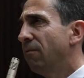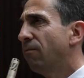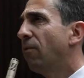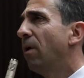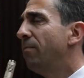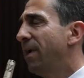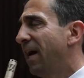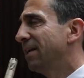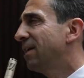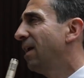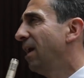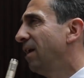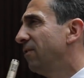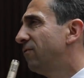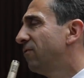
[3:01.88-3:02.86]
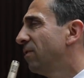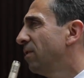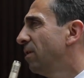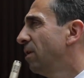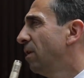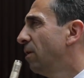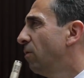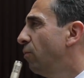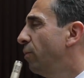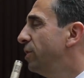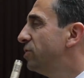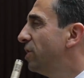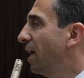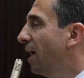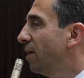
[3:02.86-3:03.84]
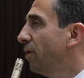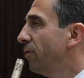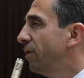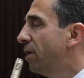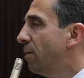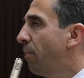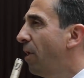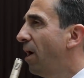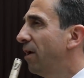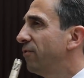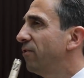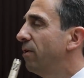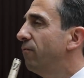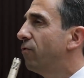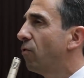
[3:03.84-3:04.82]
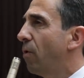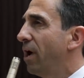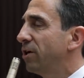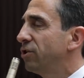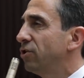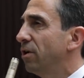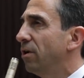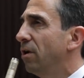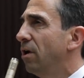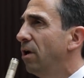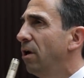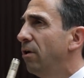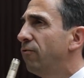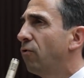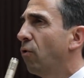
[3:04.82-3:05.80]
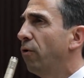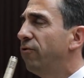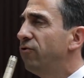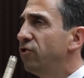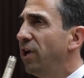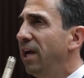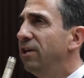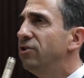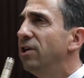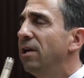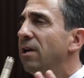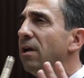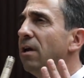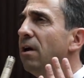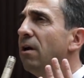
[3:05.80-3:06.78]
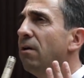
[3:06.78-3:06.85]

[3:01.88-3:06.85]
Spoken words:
from that case, we channeled in a positive direction towards changing